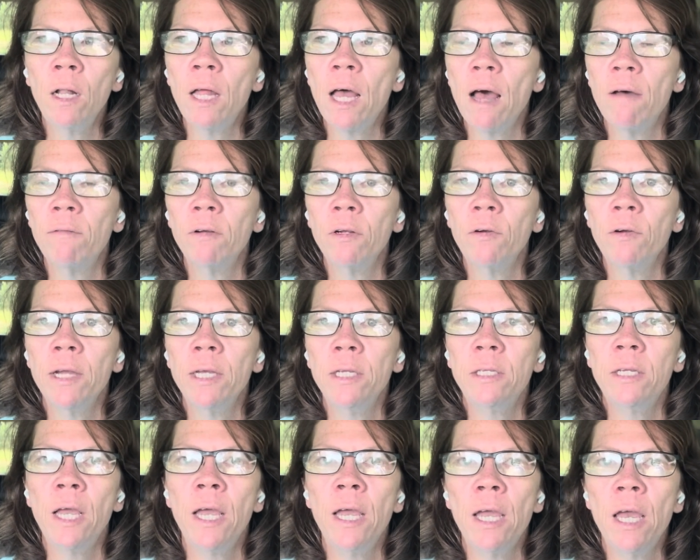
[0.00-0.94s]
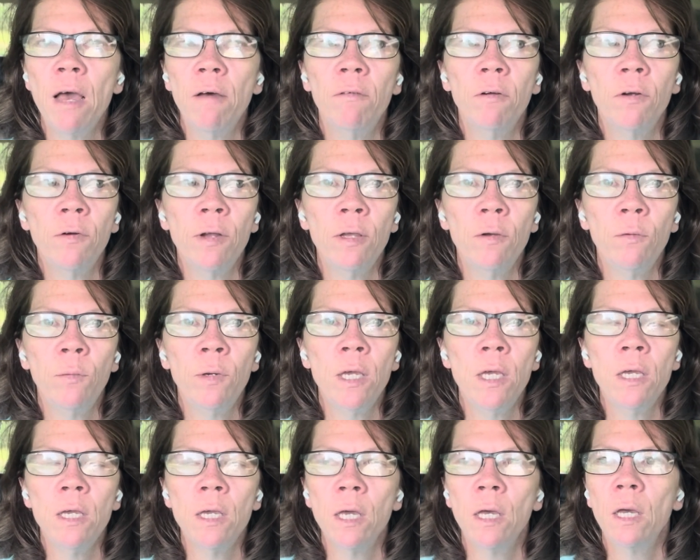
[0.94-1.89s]
Have a great day. Have a great
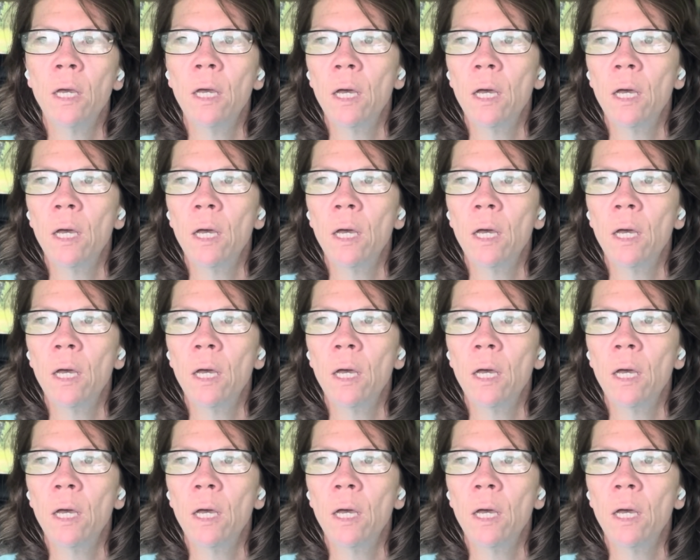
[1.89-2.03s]
week.